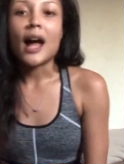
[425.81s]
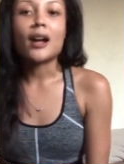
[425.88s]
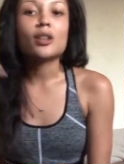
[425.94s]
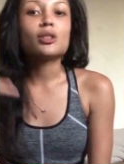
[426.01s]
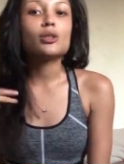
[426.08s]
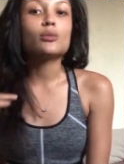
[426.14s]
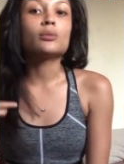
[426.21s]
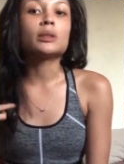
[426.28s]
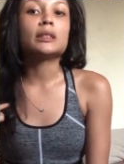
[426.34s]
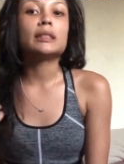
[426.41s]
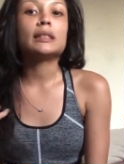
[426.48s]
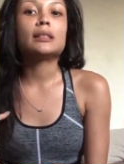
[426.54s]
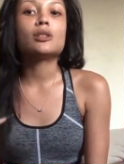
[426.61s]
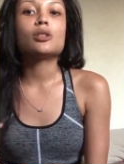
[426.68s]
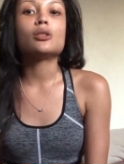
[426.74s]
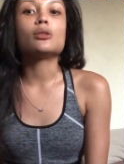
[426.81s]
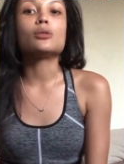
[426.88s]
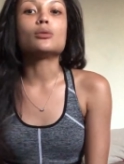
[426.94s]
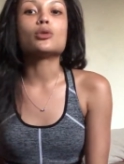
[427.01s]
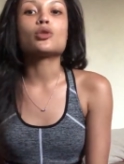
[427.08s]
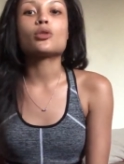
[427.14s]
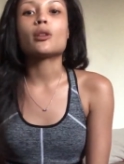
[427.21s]
I also really need
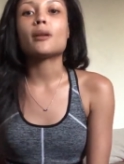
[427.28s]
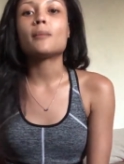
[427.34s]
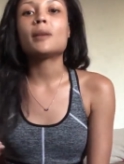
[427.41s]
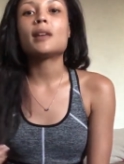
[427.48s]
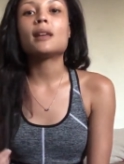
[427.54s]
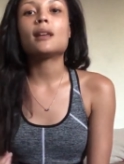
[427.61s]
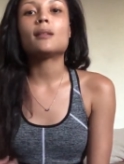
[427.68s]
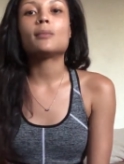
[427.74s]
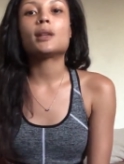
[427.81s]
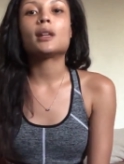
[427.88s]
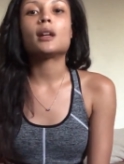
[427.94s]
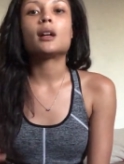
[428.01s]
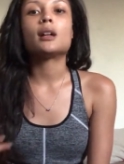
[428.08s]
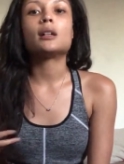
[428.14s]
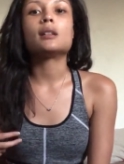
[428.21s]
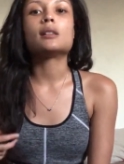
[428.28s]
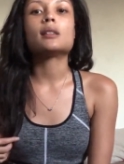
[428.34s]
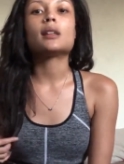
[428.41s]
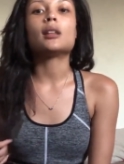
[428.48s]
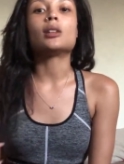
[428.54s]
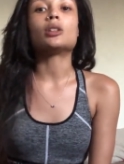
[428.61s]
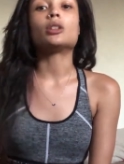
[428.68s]
to trim it
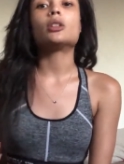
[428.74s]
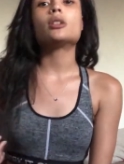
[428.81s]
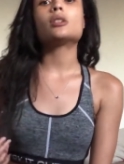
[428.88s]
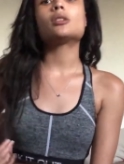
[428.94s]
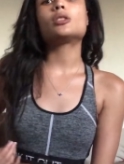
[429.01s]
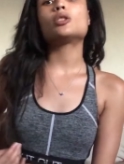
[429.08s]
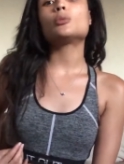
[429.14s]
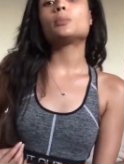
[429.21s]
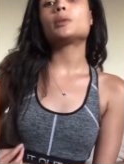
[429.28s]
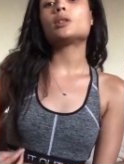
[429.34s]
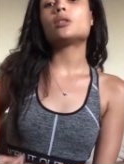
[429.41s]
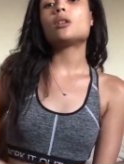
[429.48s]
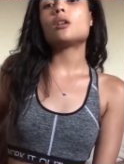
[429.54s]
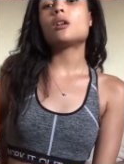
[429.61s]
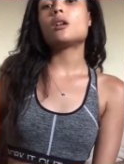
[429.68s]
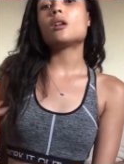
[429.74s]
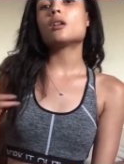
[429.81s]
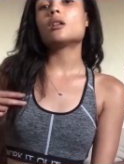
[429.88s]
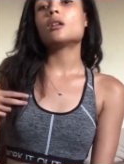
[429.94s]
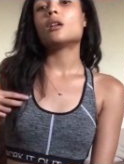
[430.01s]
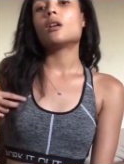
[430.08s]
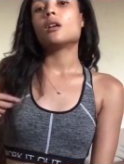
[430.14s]
because it looks super
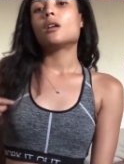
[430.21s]
long,